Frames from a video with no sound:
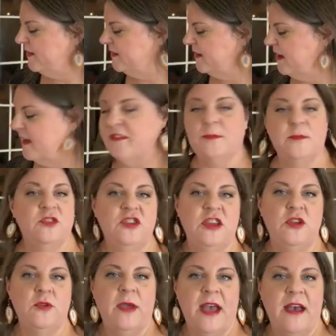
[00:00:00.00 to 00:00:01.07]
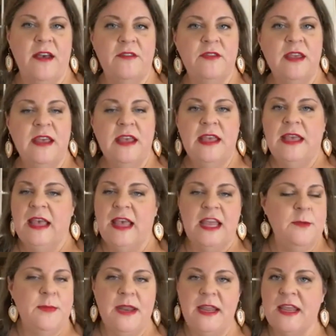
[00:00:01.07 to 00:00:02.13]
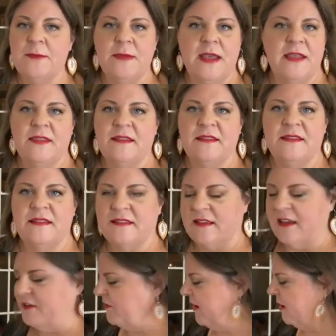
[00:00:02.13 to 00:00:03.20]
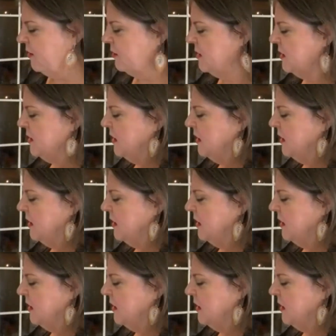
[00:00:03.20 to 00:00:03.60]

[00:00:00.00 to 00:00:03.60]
size machine you have, anybody can make this design file.